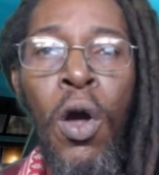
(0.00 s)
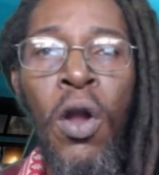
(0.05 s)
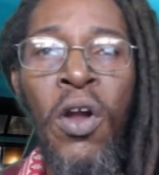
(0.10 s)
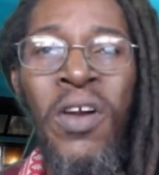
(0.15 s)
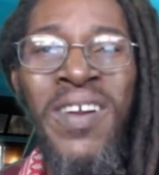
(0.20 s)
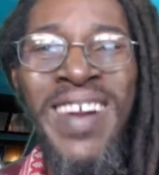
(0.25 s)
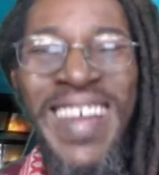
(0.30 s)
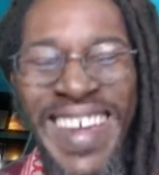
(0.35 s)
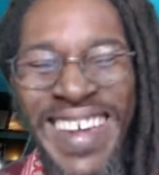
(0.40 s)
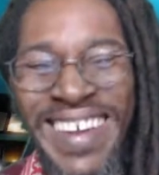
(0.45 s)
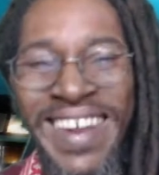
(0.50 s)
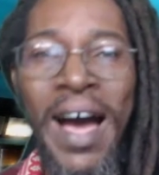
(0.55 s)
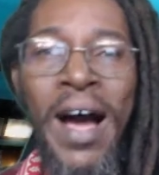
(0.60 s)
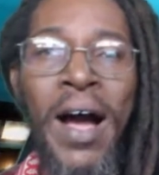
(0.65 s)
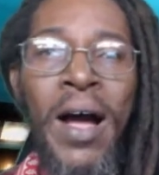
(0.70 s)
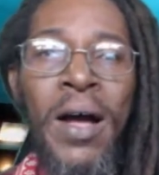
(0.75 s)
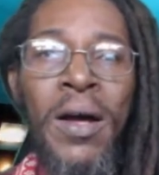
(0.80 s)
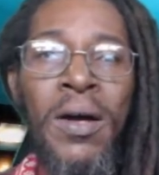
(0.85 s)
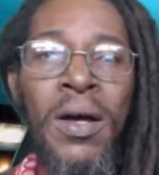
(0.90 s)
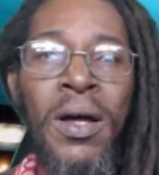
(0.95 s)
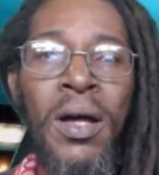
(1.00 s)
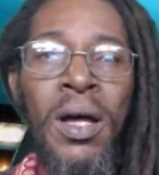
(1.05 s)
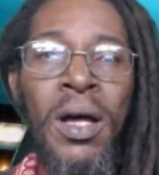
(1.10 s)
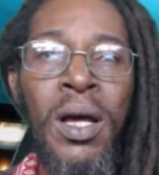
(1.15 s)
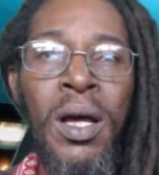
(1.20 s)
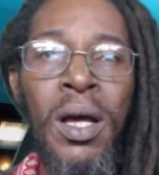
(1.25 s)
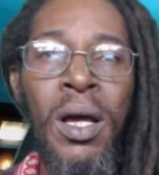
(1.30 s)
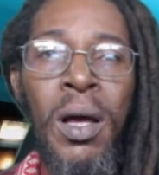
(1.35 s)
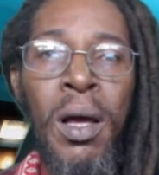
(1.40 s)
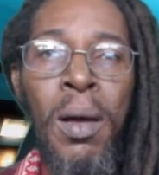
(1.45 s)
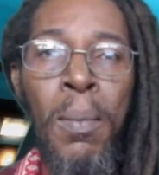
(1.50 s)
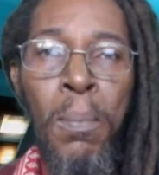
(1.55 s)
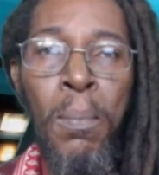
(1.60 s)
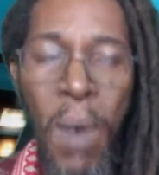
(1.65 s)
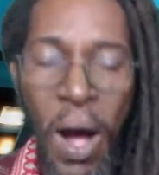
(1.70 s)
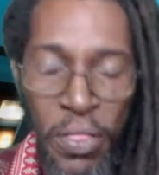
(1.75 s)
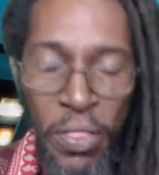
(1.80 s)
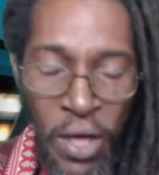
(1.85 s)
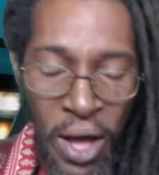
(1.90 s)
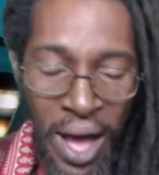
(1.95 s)
leader,
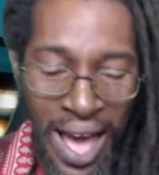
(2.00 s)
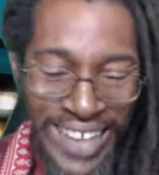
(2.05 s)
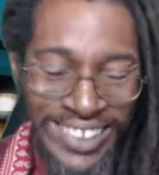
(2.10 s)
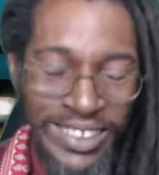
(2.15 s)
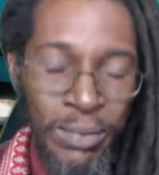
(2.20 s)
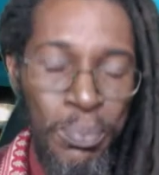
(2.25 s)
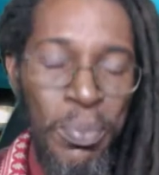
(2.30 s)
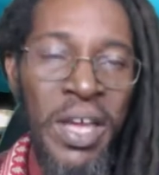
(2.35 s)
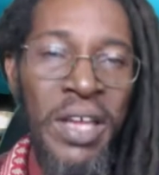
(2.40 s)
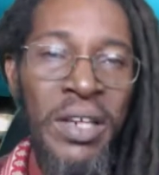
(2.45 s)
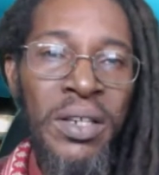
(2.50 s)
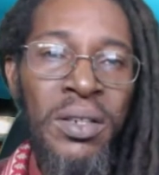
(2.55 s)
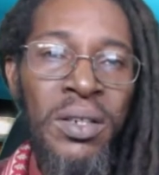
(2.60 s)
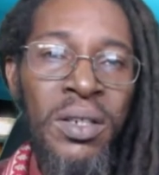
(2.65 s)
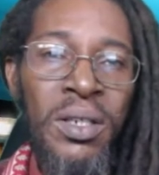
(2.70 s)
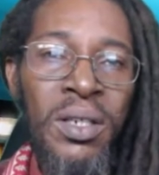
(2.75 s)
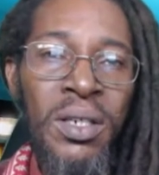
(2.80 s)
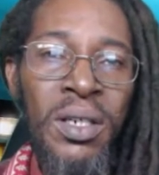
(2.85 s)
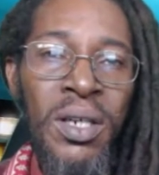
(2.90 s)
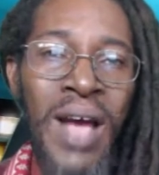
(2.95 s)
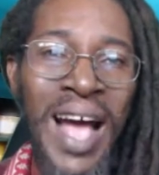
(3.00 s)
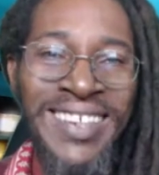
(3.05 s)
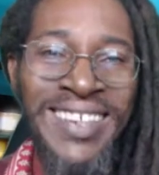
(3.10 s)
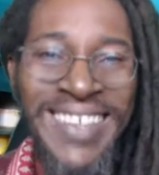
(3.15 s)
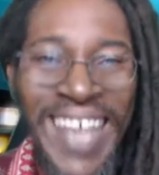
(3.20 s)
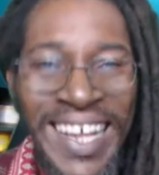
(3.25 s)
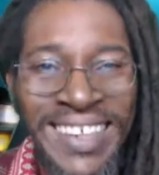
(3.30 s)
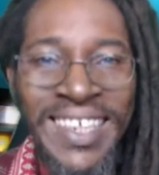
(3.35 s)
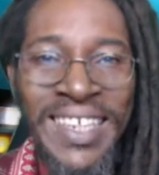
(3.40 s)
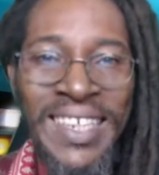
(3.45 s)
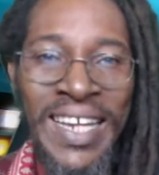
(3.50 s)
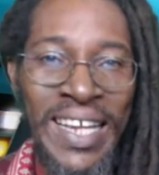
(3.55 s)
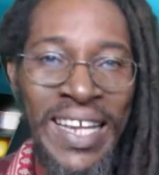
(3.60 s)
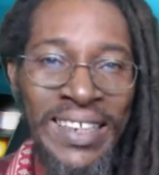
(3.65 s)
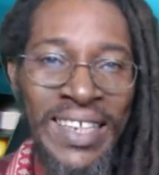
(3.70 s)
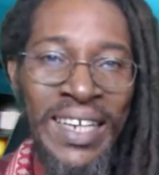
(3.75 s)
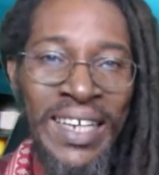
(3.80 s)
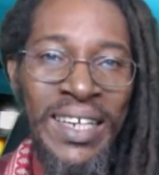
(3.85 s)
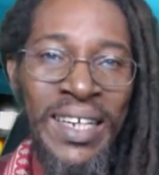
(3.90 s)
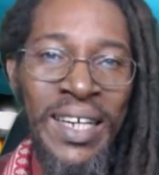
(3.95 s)
mother has been
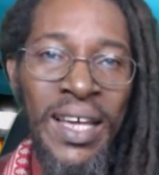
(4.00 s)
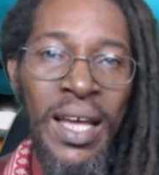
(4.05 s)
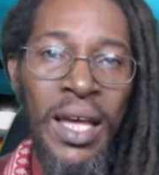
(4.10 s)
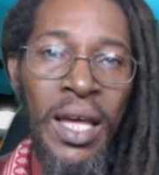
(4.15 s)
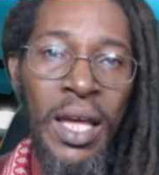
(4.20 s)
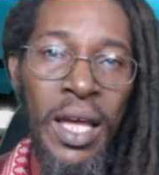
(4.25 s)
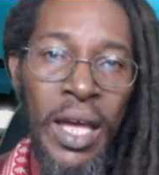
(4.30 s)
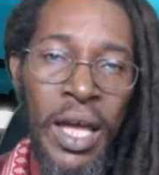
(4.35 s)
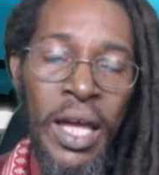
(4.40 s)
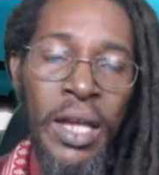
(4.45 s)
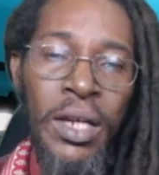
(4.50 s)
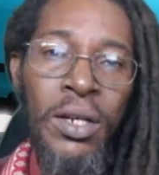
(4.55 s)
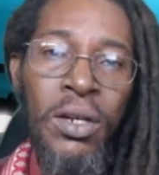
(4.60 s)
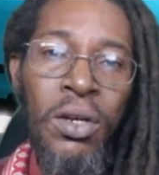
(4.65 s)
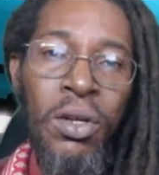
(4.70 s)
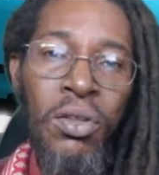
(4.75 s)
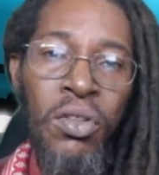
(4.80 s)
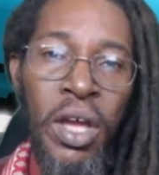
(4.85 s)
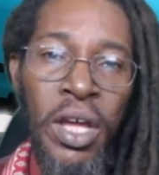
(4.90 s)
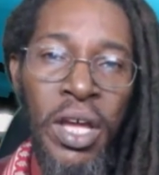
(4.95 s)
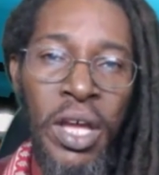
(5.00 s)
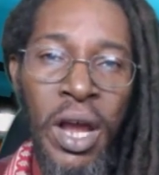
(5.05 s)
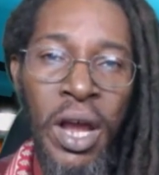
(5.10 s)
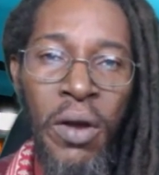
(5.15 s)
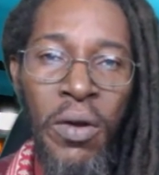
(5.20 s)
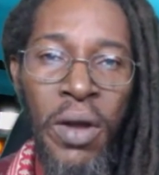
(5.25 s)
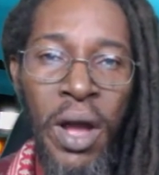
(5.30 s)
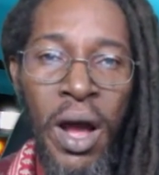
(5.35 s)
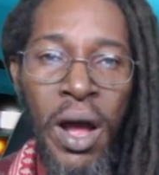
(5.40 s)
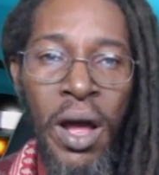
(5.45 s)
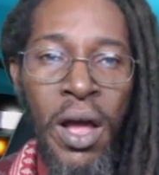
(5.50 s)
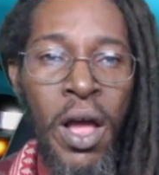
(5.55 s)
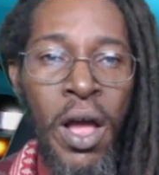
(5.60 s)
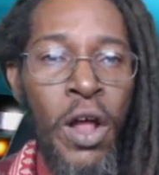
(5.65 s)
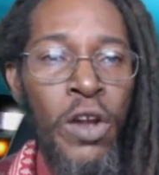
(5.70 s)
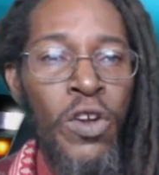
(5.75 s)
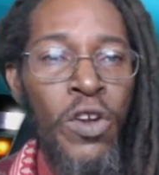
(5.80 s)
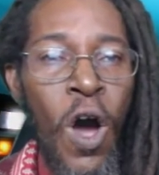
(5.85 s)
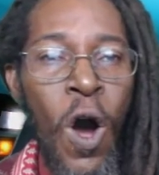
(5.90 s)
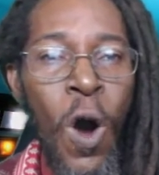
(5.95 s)
assassinated in the area.
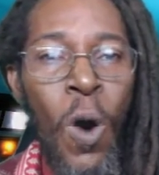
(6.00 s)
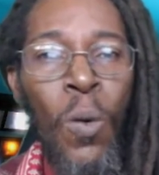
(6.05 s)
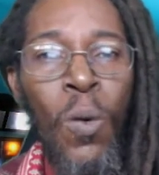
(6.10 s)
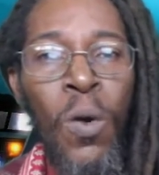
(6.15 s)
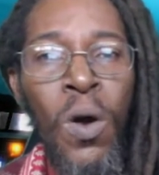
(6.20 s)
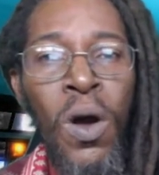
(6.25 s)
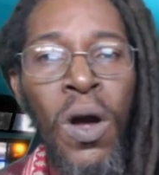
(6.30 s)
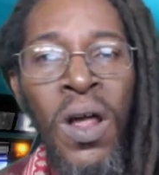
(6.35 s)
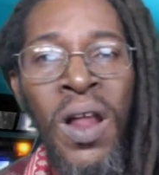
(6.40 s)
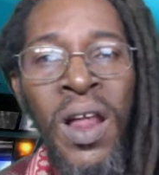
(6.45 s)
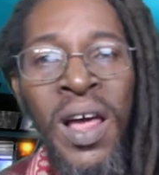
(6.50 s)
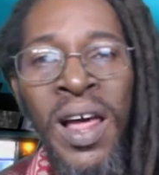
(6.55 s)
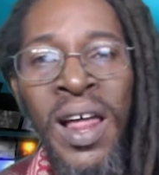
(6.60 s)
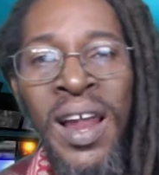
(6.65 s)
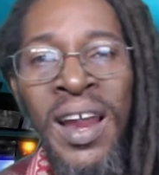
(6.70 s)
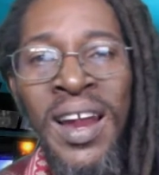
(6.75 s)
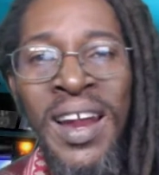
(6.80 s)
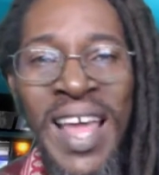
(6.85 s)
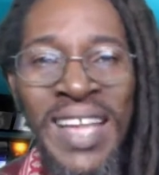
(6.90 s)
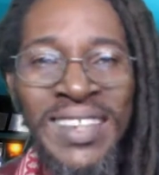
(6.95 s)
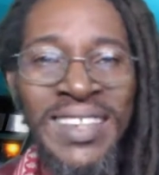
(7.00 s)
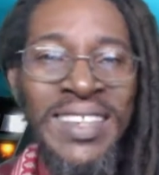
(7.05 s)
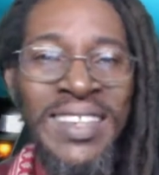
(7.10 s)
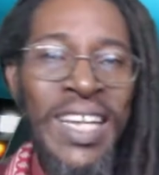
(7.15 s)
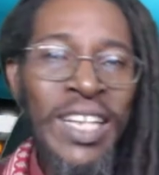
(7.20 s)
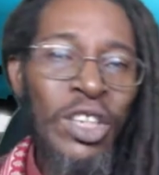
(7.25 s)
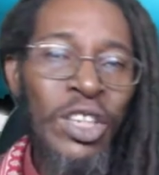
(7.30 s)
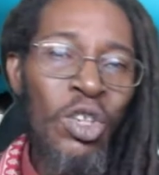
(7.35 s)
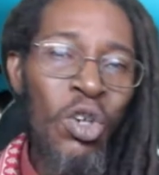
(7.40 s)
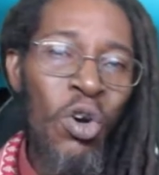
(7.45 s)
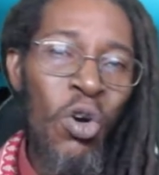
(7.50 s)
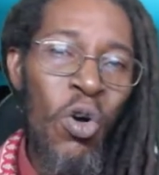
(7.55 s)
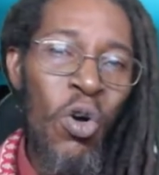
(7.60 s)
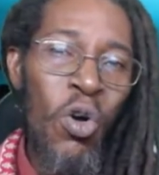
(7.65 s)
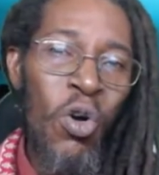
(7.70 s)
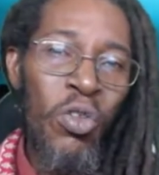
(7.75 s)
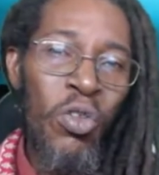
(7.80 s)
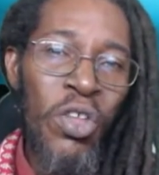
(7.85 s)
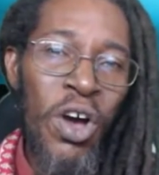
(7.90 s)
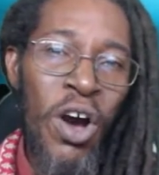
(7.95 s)
Now, listening to
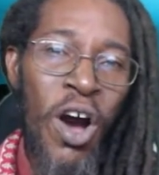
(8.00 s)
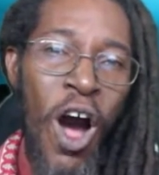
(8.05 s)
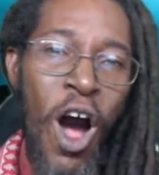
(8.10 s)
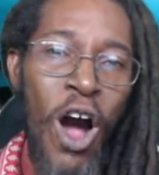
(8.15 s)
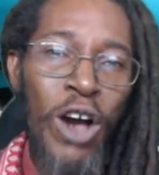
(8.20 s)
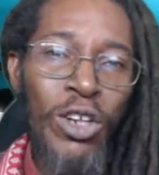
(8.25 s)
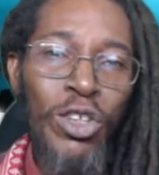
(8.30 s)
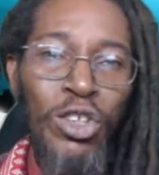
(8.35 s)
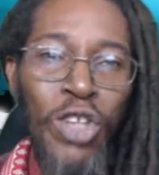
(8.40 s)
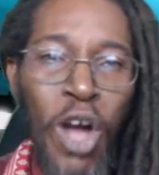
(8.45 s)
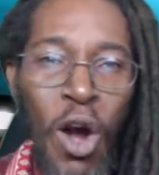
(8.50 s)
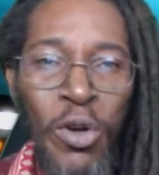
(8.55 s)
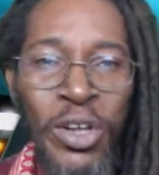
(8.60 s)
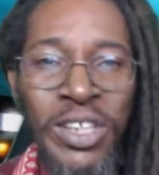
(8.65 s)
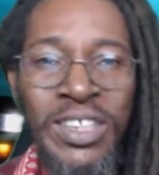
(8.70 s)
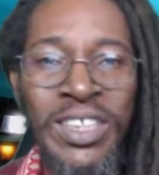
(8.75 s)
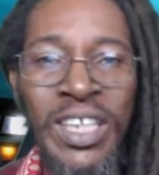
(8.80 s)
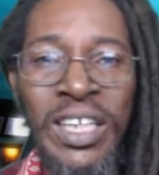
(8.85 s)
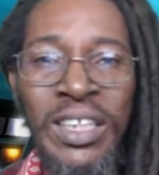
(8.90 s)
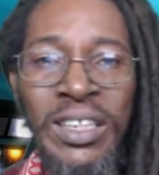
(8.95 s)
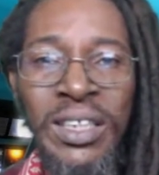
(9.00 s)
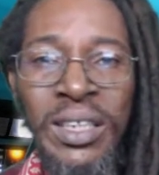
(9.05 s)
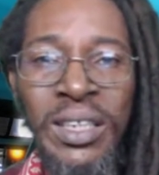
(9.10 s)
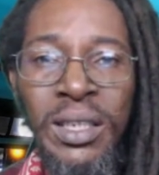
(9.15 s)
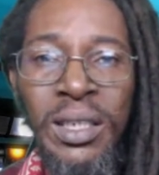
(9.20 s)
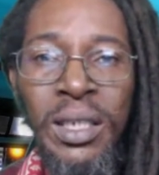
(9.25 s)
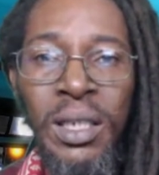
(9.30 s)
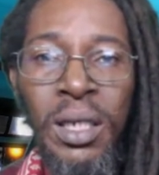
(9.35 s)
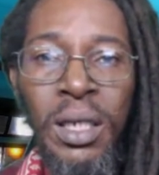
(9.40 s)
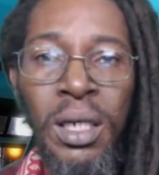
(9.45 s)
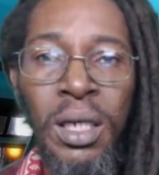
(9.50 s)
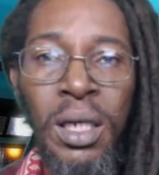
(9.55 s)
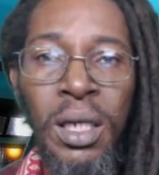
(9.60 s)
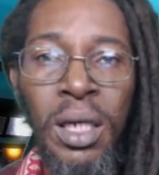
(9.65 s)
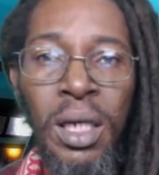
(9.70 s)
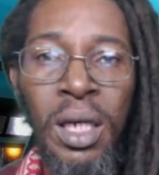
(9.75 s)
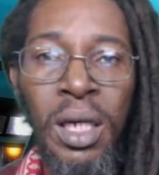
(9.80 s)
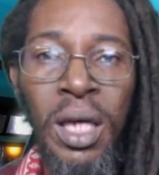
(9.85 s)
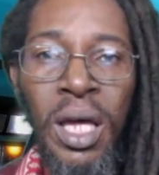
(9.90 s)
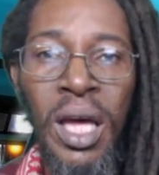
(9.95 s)
the authorities
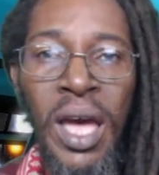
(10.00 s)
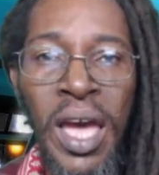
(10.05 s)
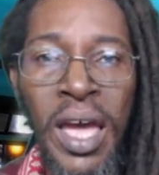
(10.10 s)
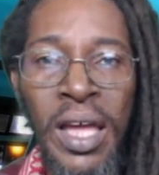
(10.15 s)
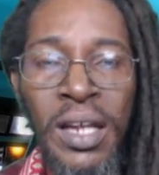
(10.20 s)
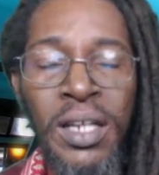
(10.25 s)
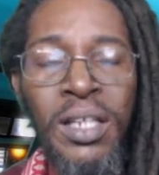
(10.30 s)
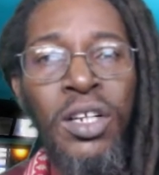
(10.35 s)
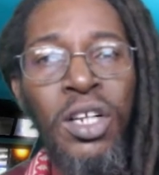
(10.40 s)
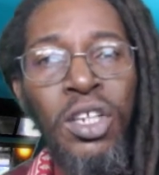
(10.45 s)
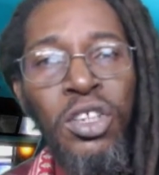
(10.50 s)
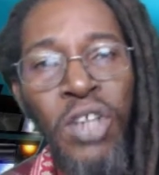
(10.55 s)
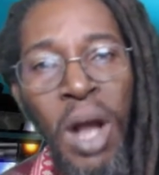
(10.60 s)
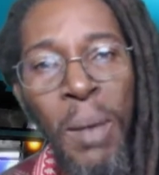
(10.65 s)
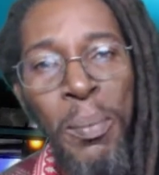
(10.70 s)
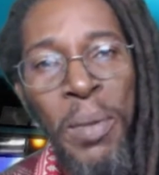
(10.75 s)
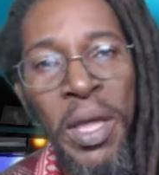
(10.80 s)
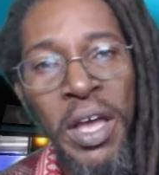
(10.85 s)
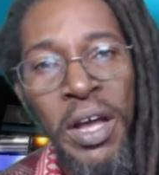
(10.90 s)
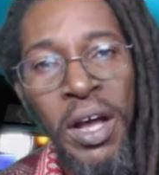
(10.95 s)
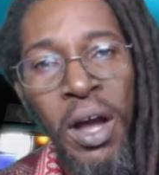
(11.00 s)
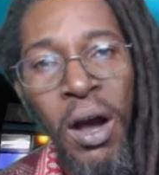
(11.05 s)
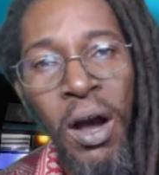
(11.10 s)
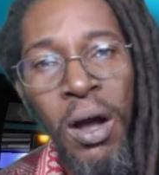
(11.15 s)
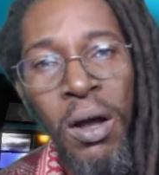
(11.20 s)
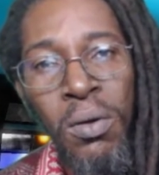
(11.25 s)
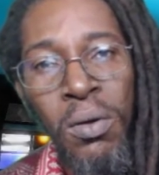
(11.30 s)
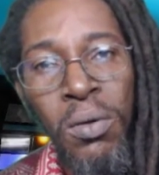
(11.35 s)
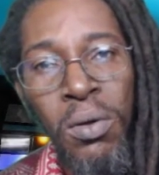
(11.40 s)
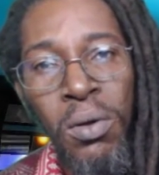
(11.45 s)
in Jamaica,